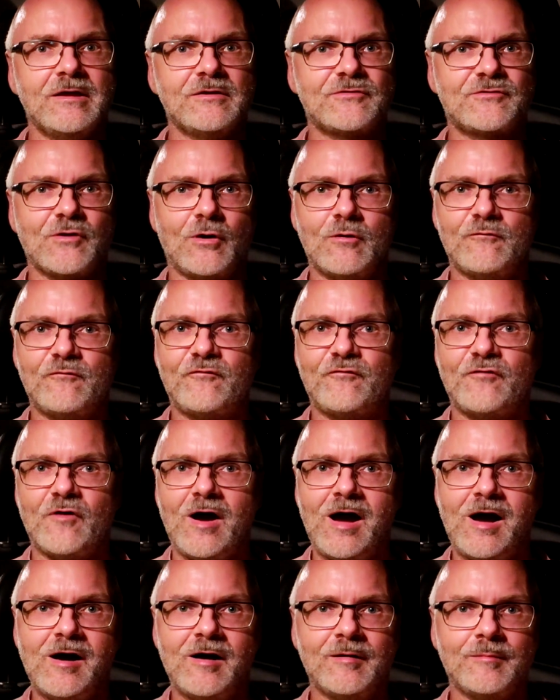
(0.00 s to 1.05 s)
so
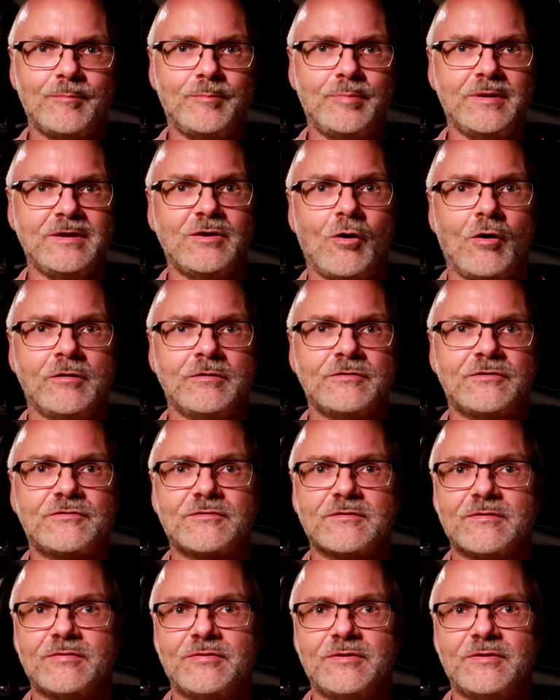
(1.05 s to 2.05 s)
far beyond